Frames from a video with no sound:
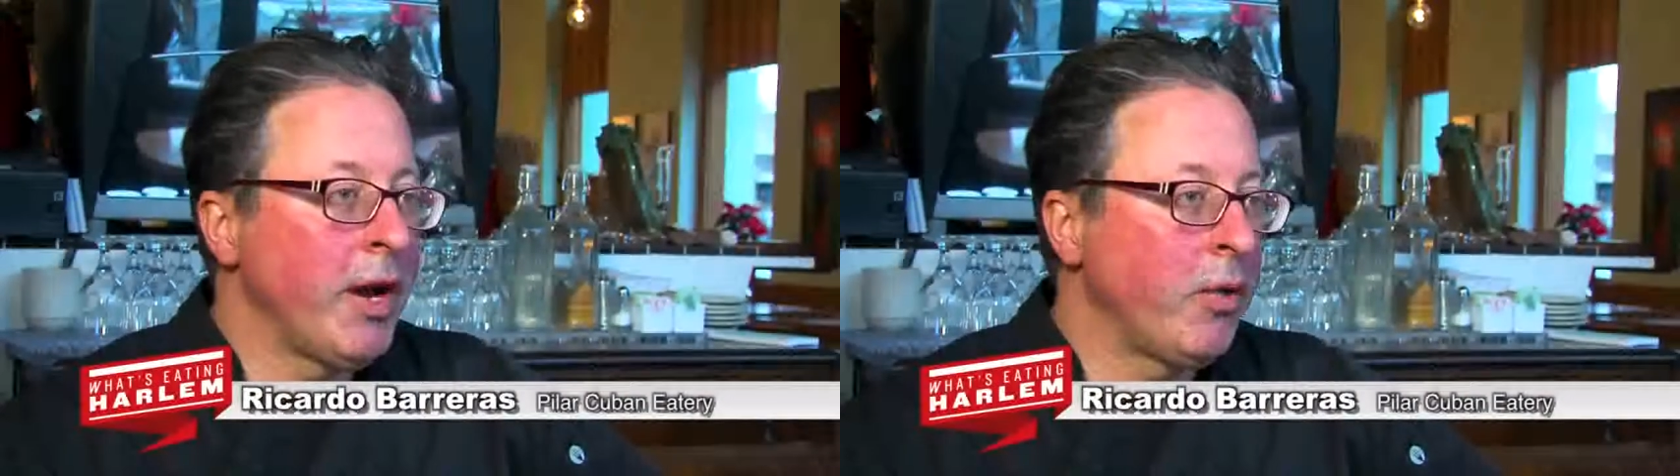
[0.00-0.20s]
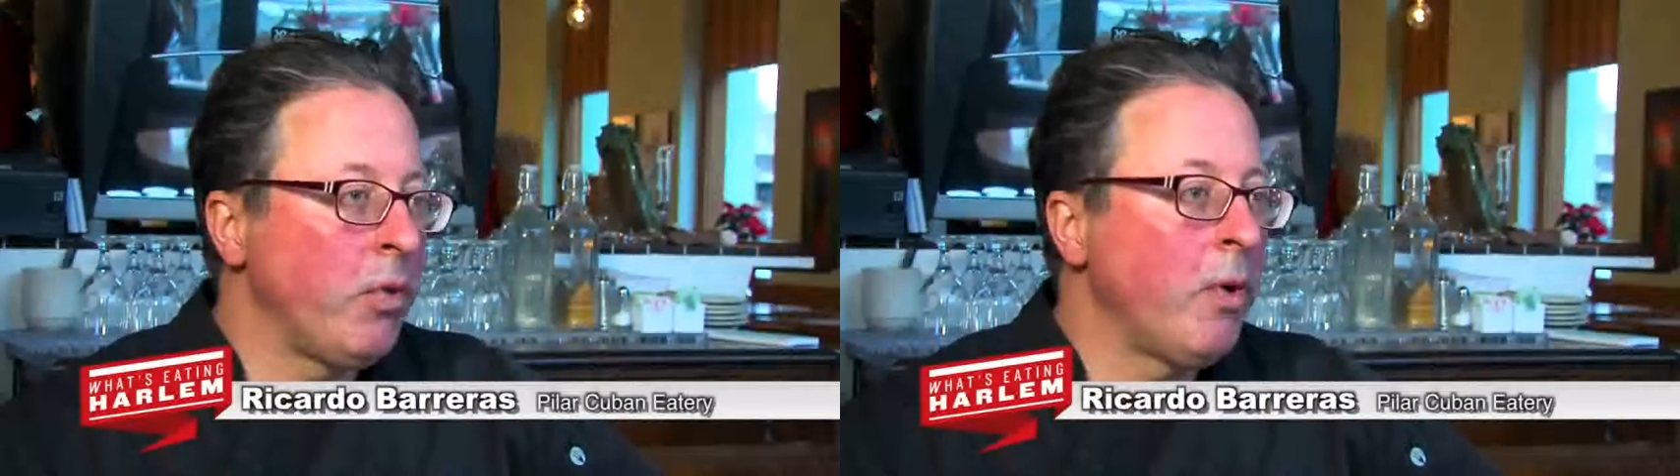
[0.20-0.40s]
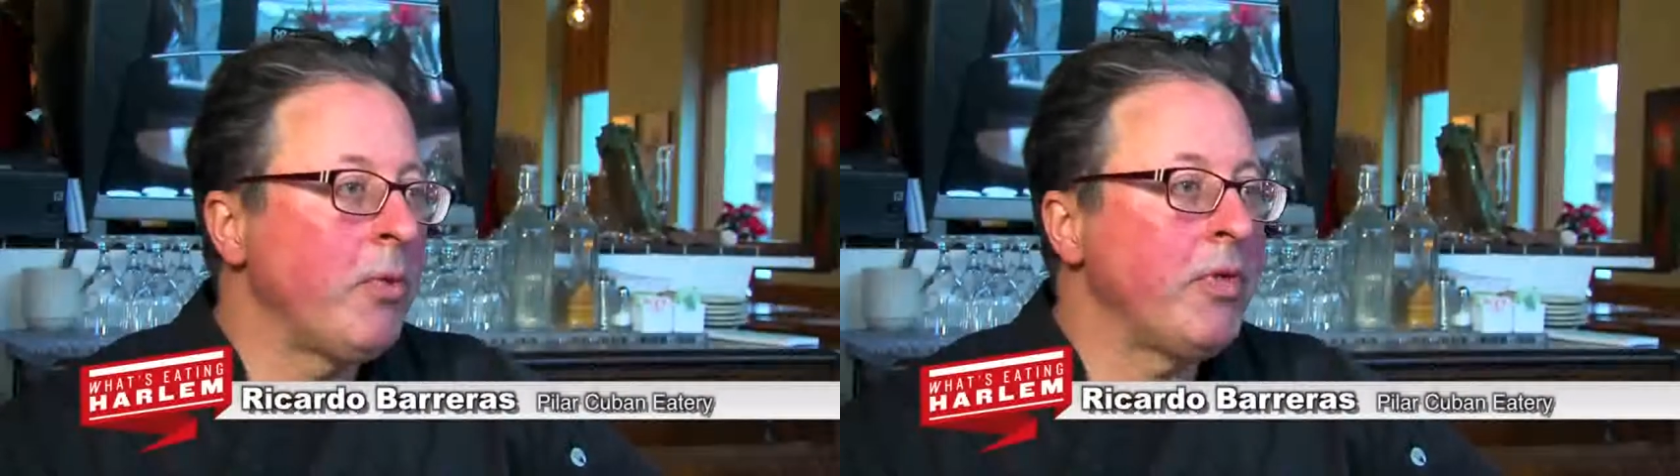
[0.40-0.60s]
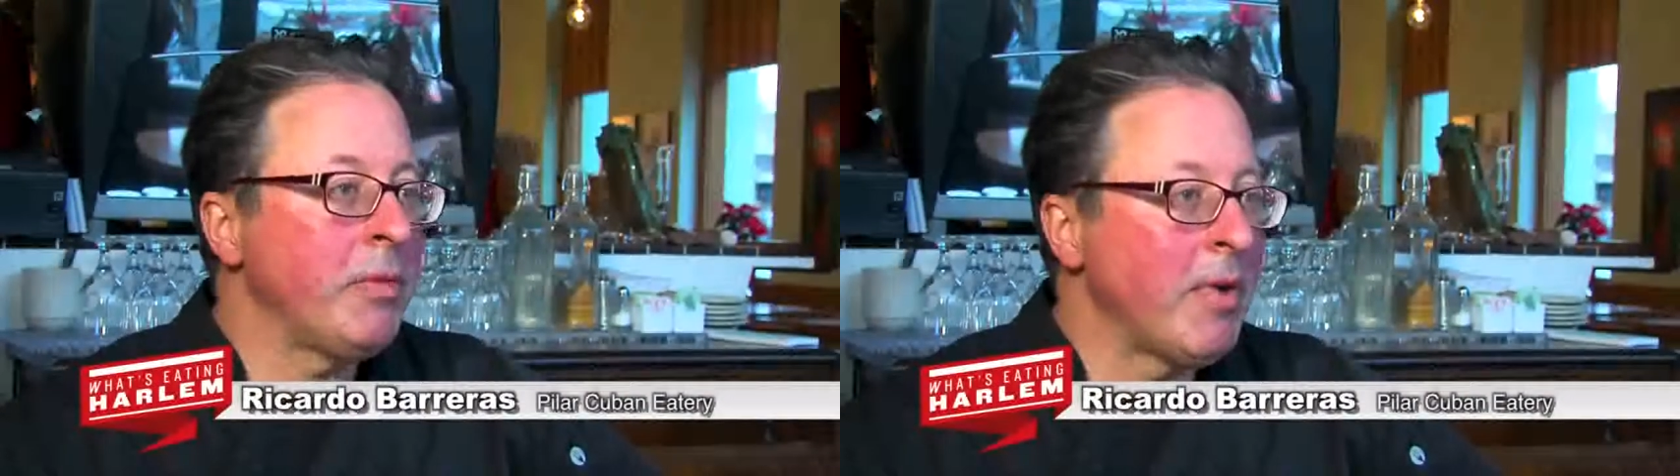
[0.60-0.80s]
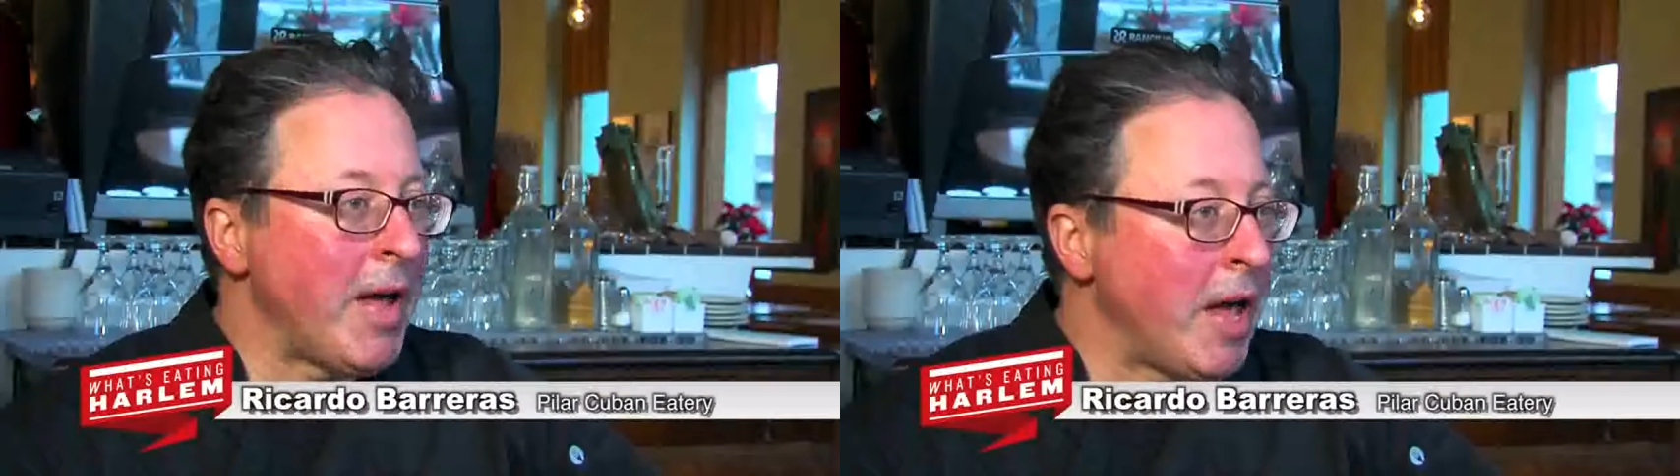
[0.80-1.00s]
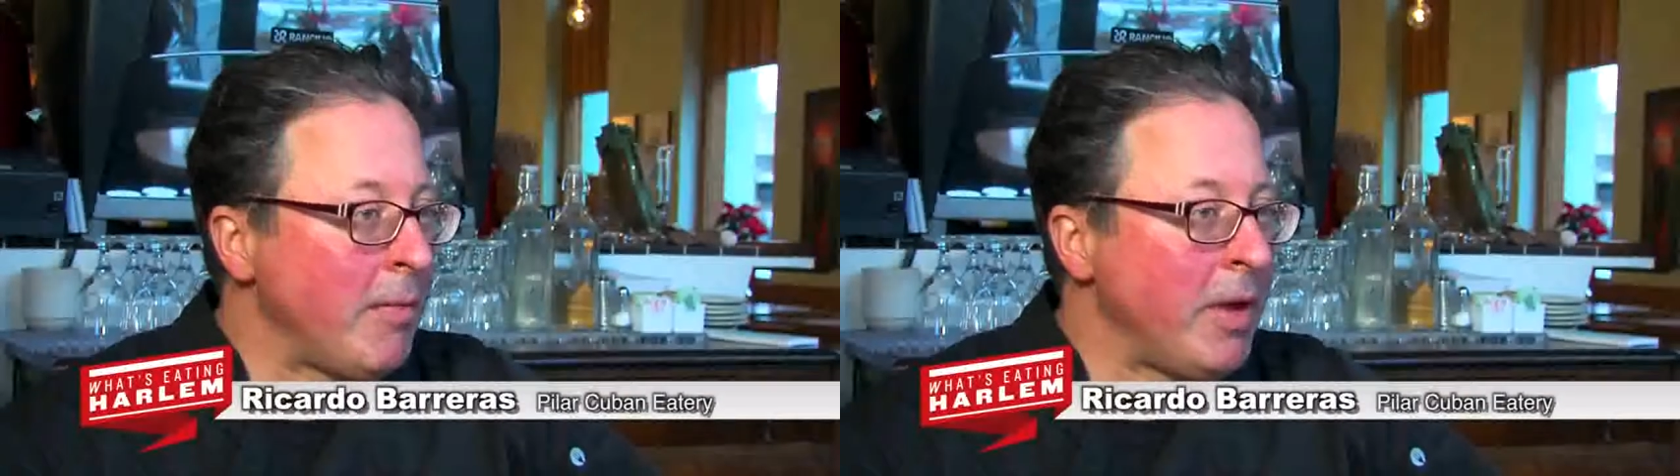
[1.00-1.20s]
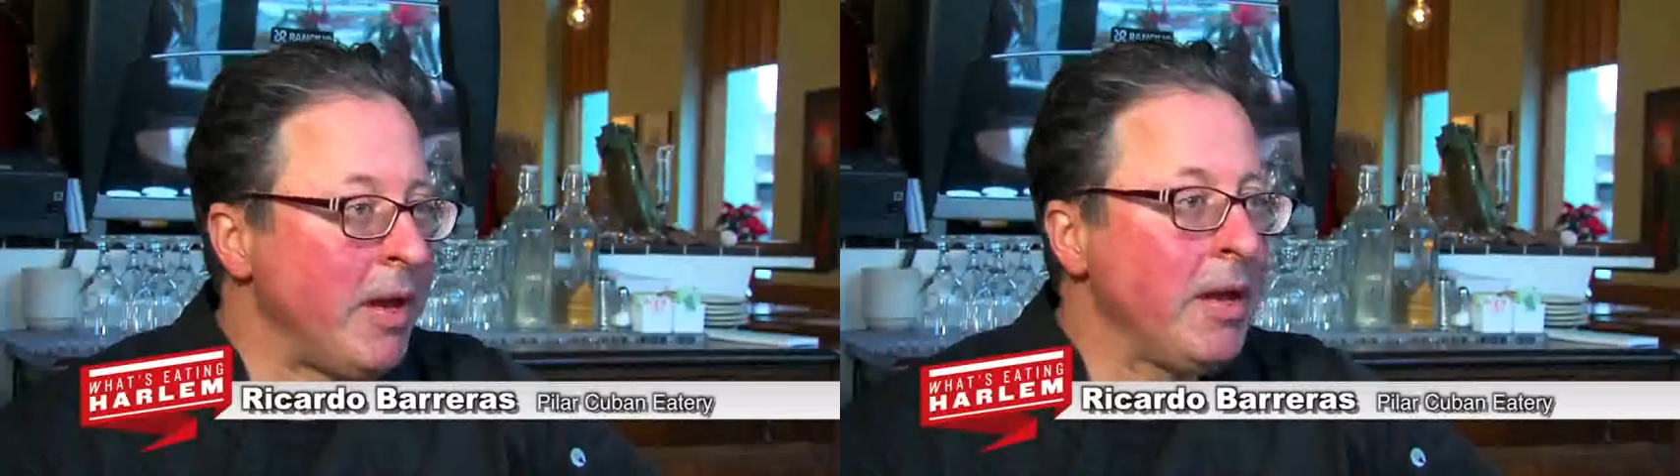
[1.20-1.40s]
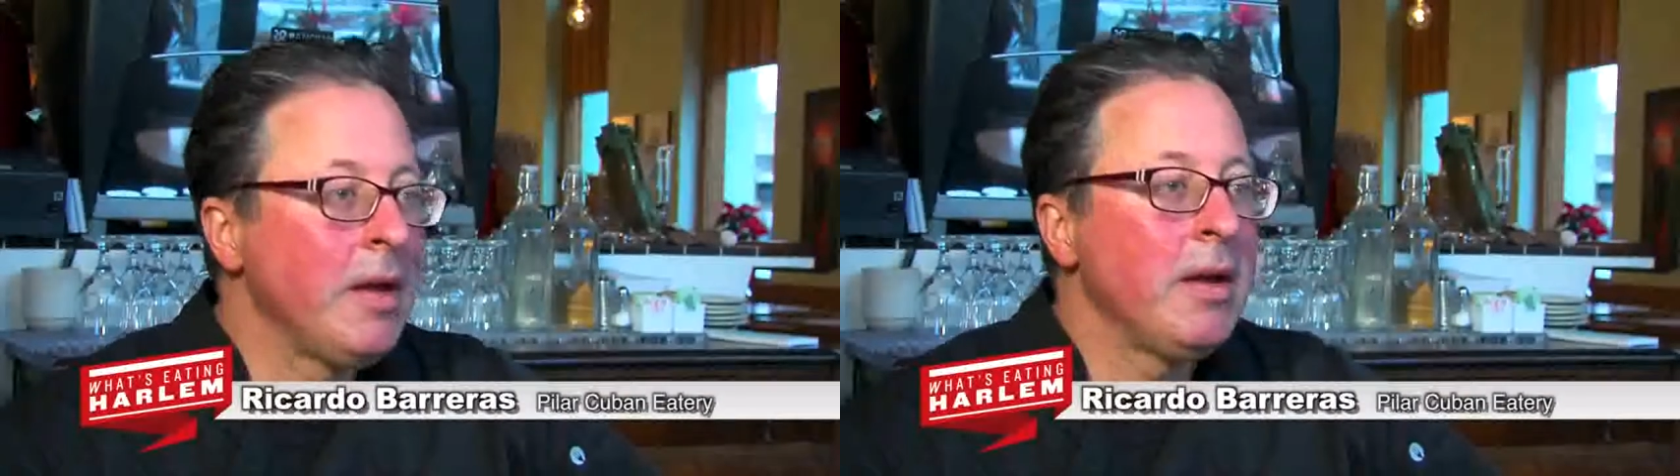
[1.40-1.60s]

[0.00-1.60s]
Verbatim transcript: that I grew up with in Miami,